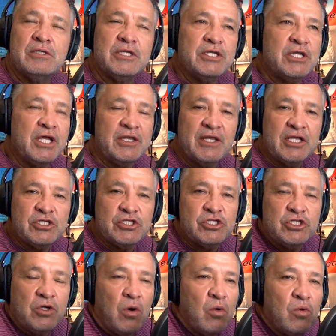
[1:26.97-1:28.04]
and that's
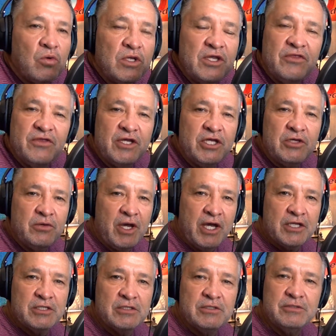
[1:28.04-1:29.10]
the only thing you
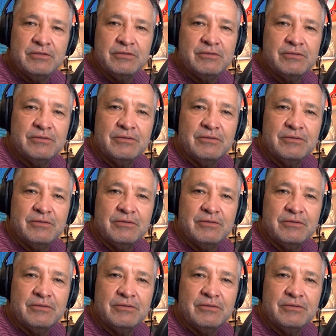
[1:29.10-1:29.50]
had to do.